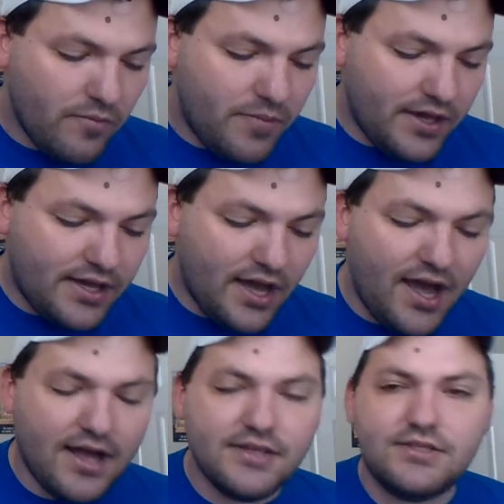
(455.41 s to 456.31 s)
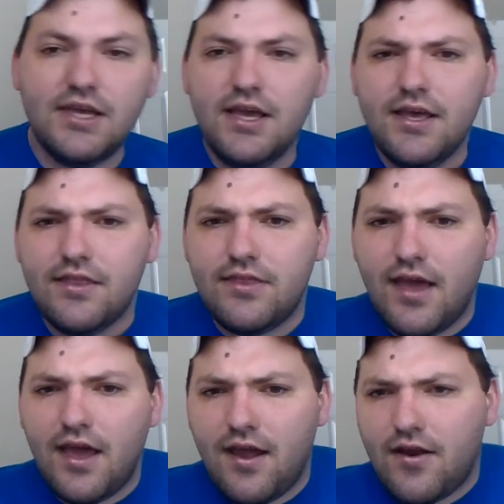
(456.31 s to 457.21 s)
Because
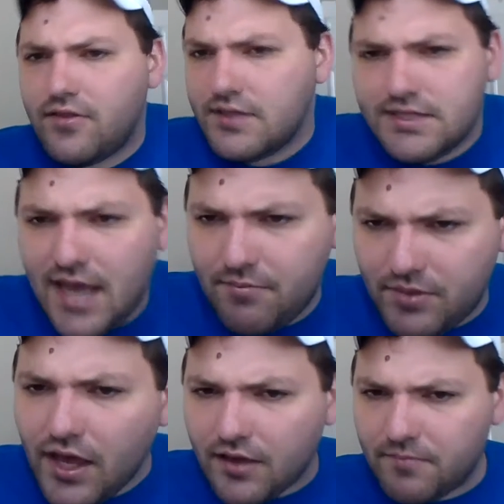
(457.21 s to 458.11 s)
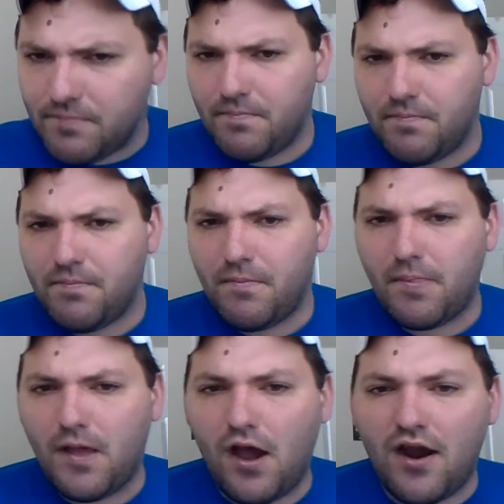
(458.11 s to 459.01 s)
they're the same thing.
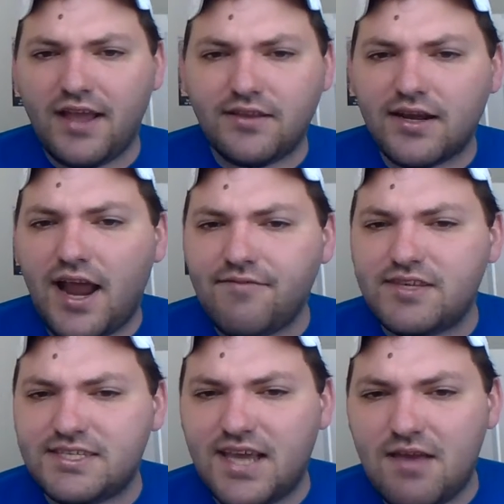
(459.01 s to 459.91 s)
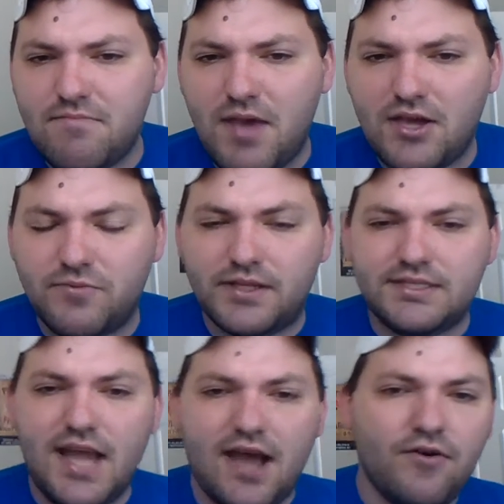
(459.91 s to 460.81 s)
All right, they're going to have the same
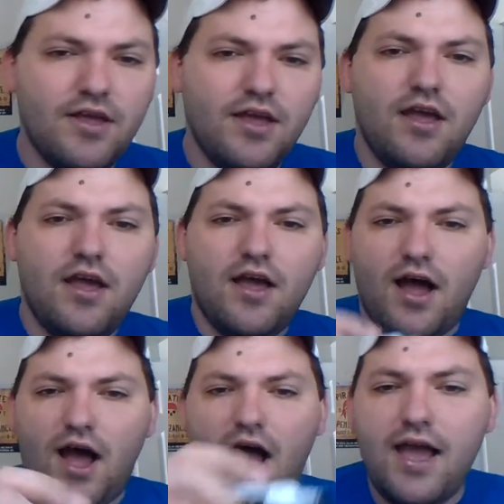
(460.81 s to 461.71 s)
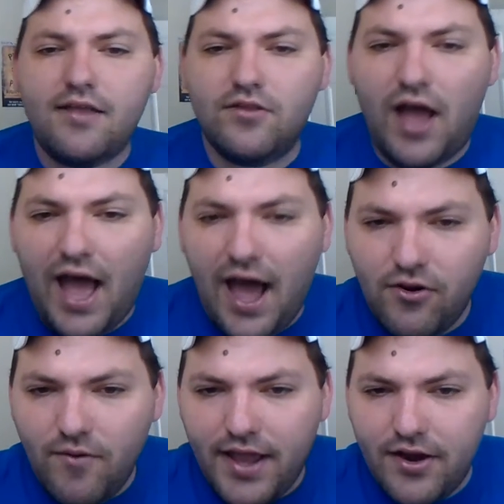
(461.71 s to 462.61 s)
measurements. Now, how
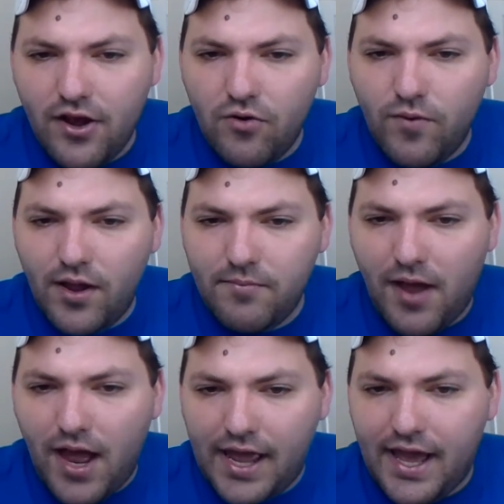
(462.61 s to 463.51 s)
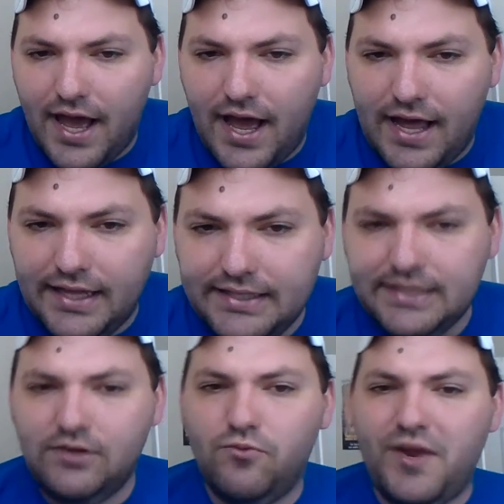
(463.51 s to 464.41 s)
do I know what my
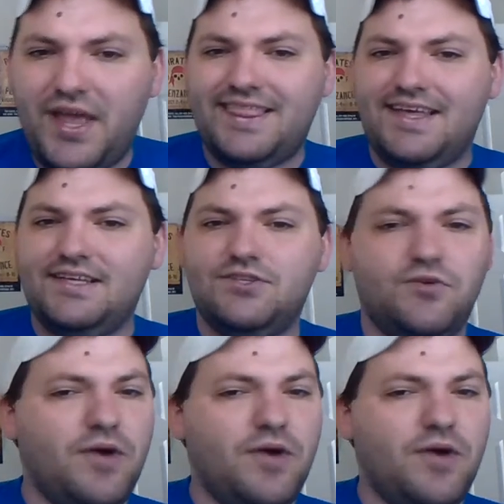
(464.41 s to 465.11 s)
width is?